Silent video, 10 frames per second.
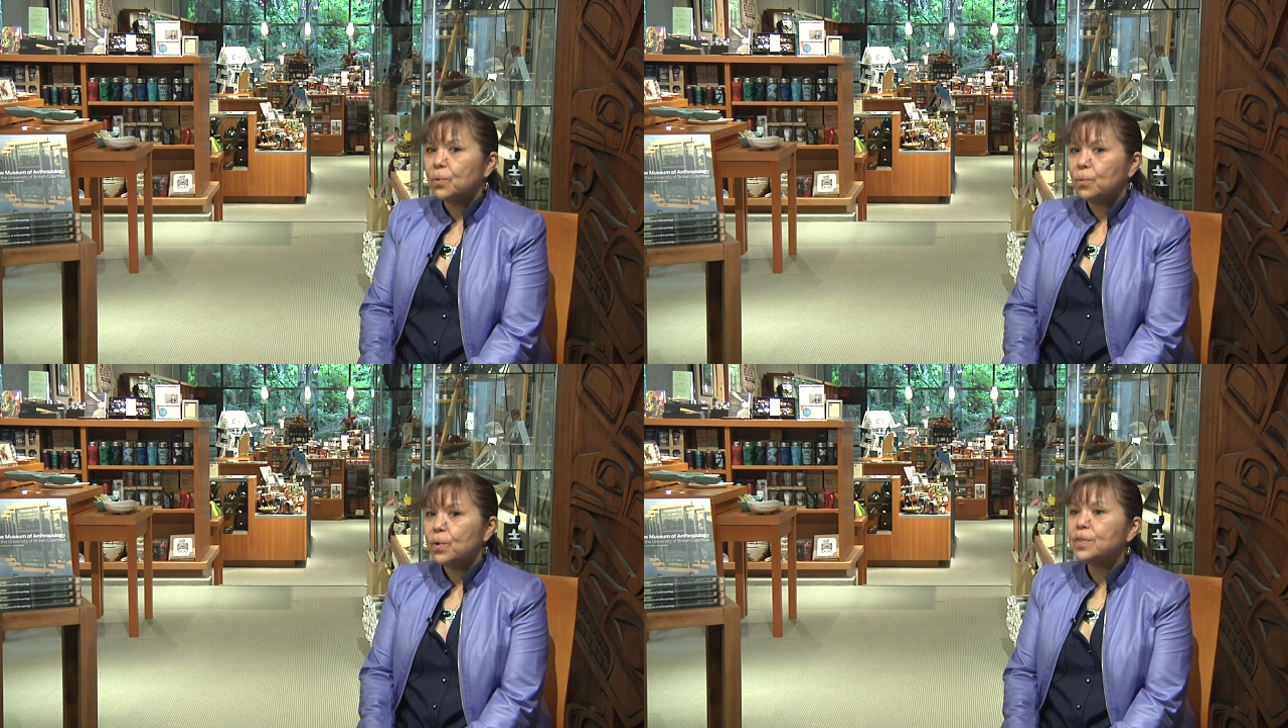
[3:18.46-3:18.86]

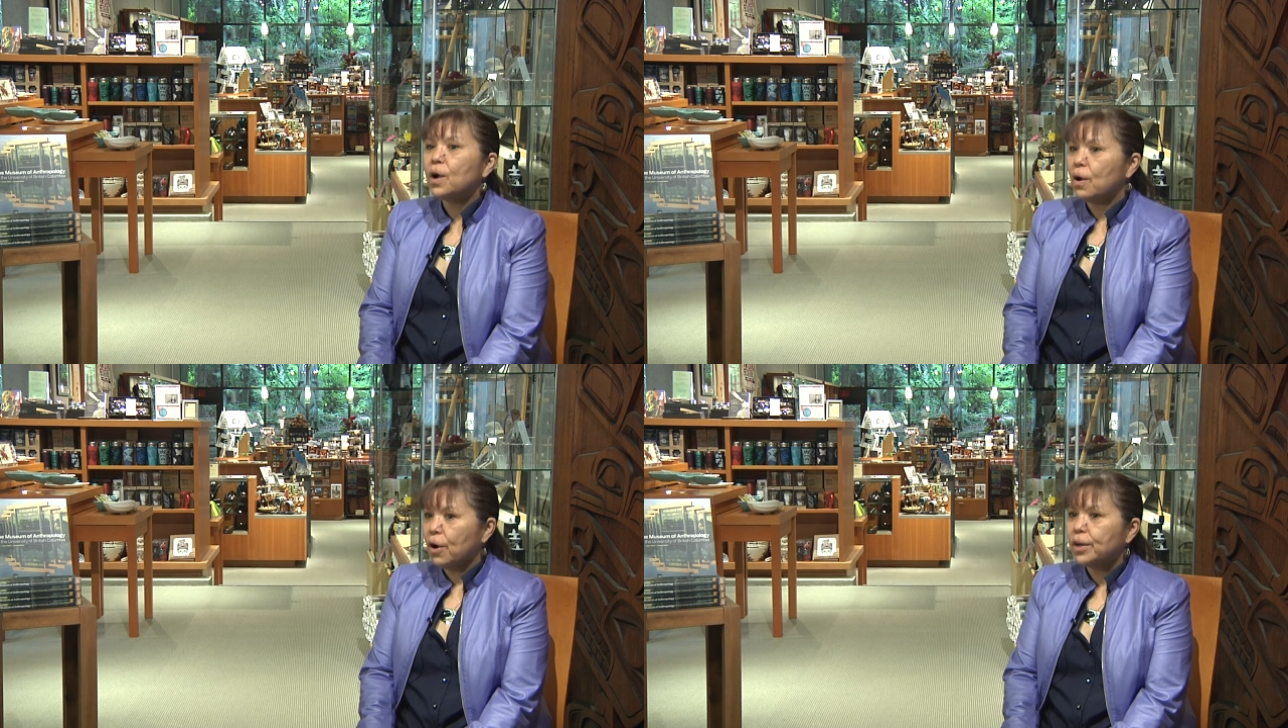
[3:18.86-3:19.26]
with
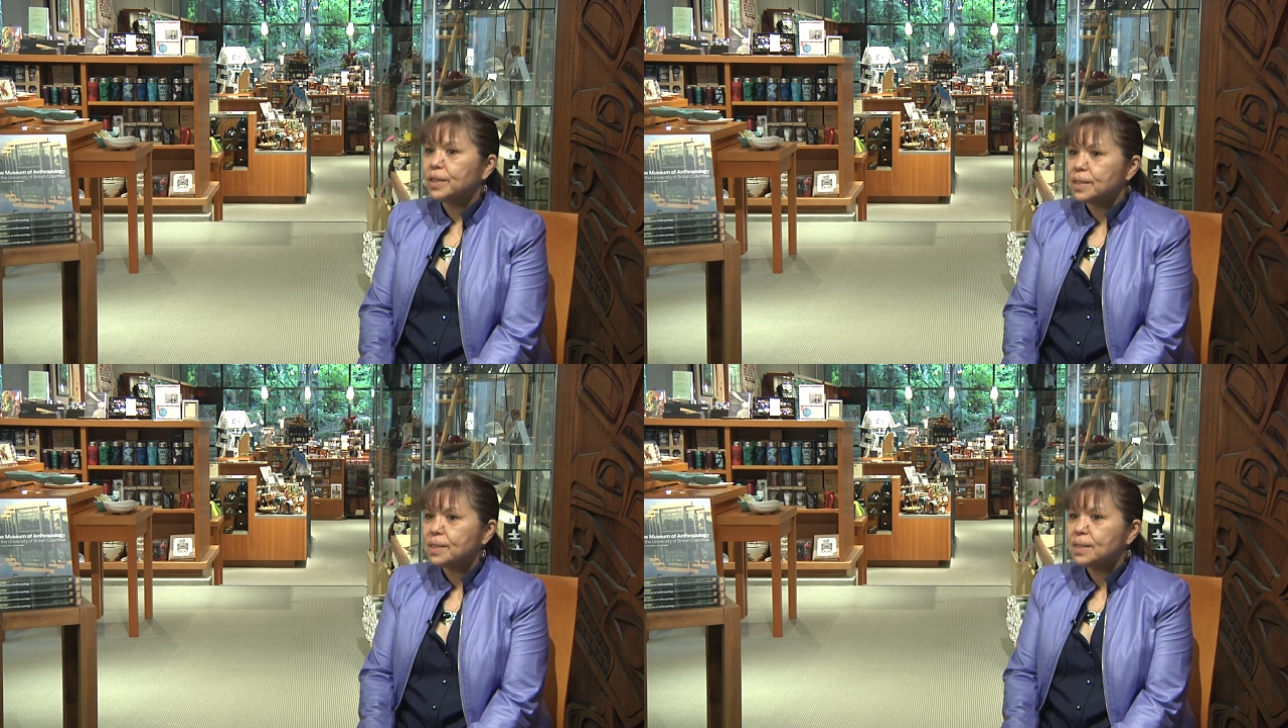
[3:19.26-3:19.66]
our
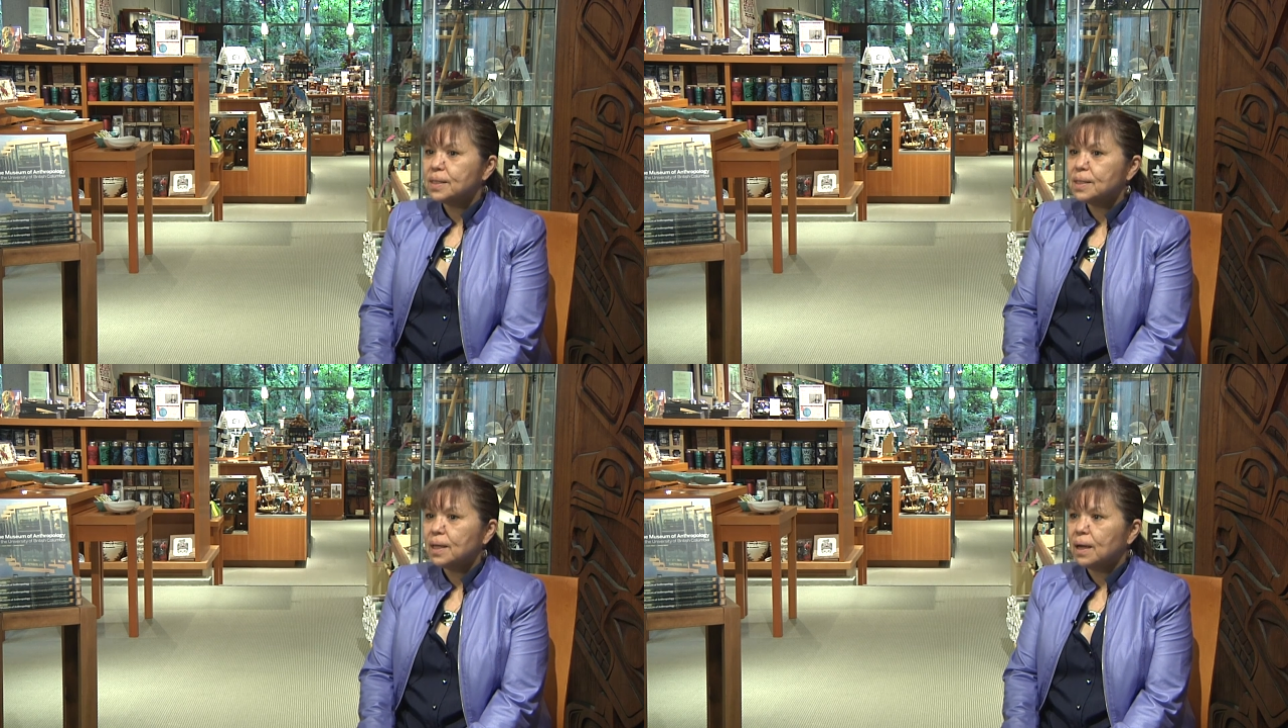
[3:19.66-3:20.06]

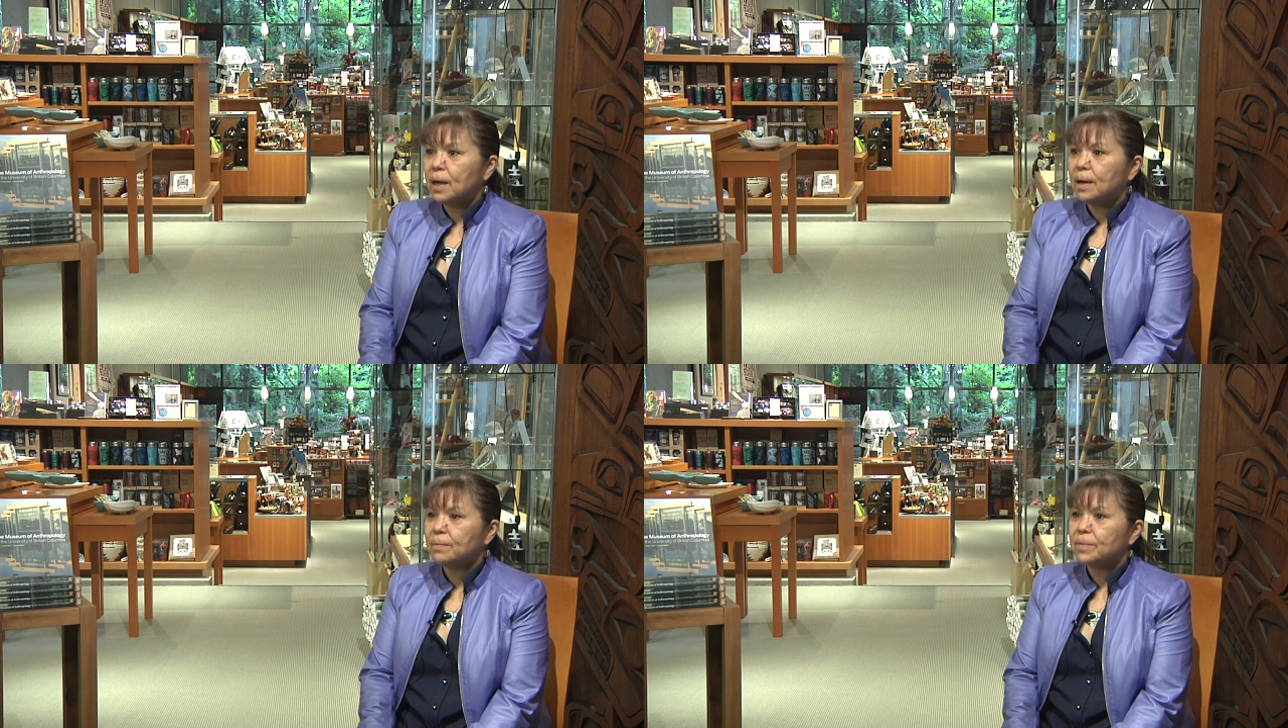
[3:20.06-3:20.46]
artists.
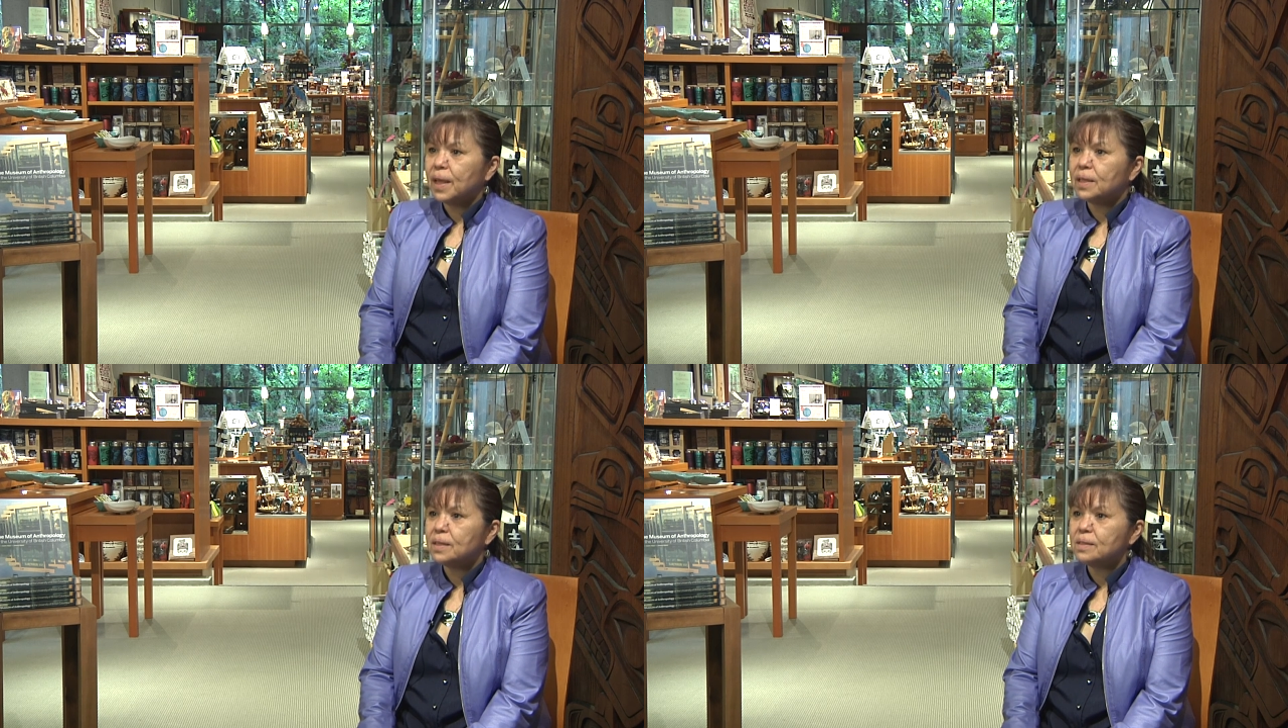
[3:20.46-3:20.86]

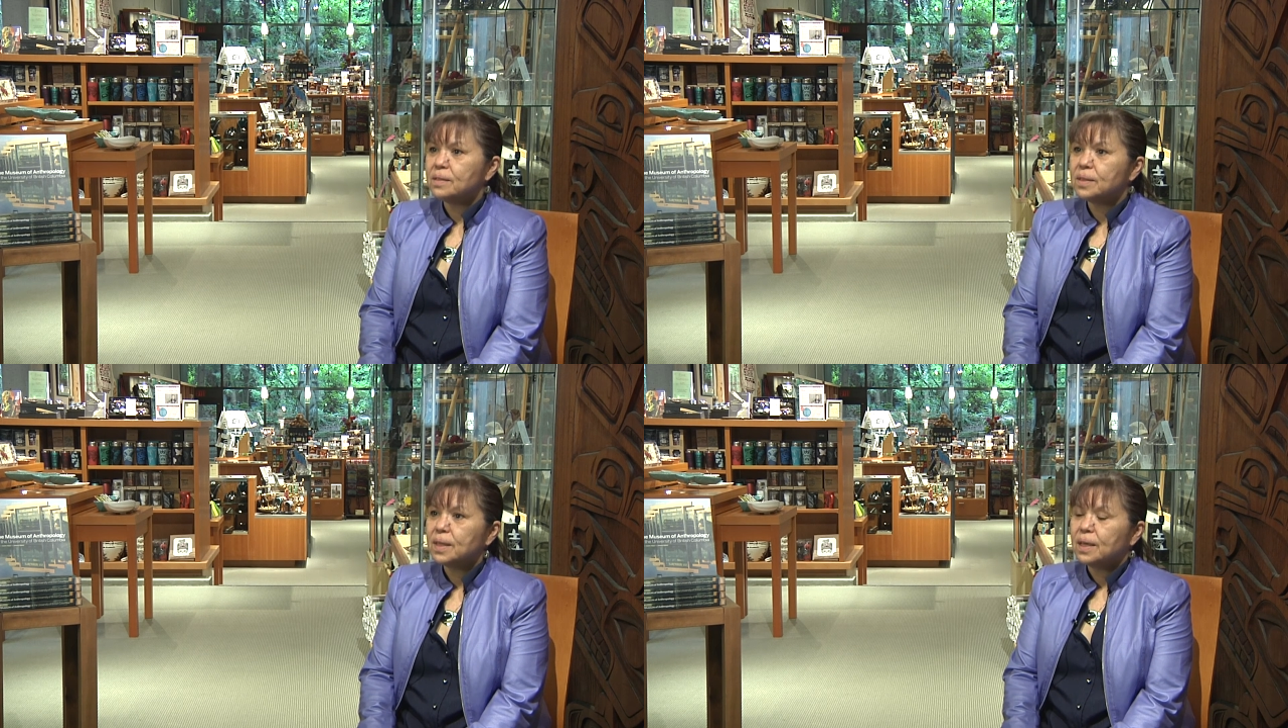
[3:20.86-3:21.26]
That is,